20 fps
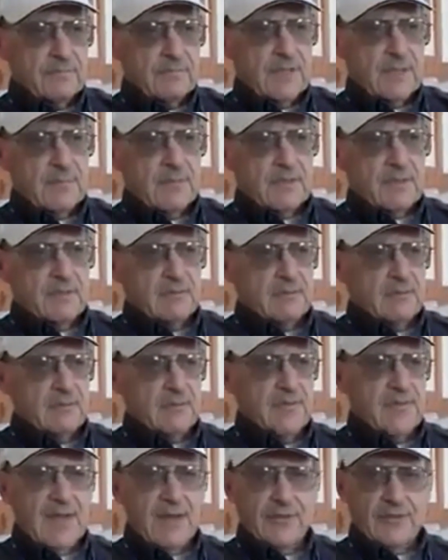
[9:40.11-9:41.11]
maybe
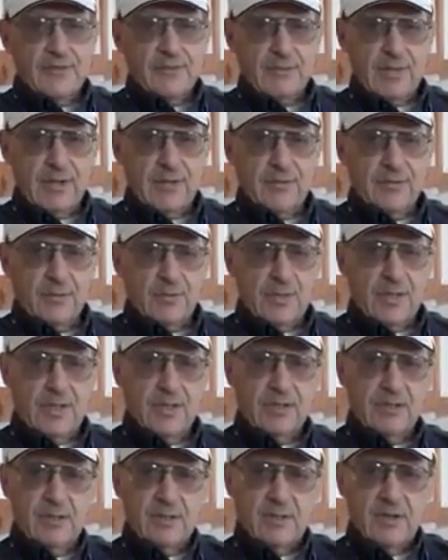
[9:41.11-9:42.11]
1,000 miles
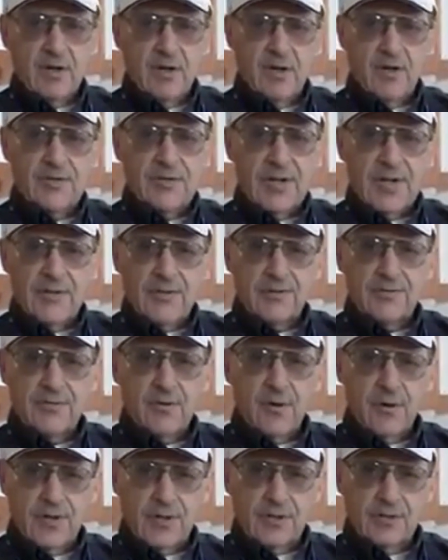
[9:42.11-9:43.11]
away, all die in their
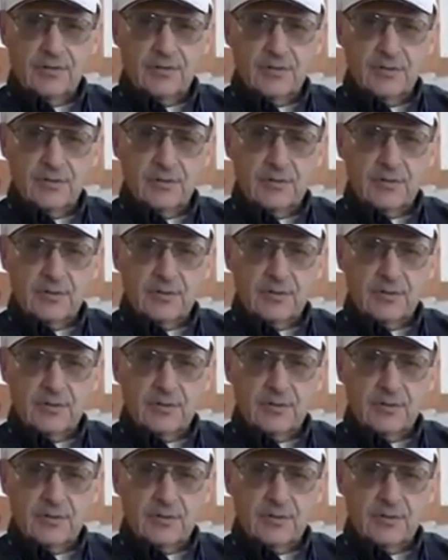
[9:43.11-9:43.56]
40s.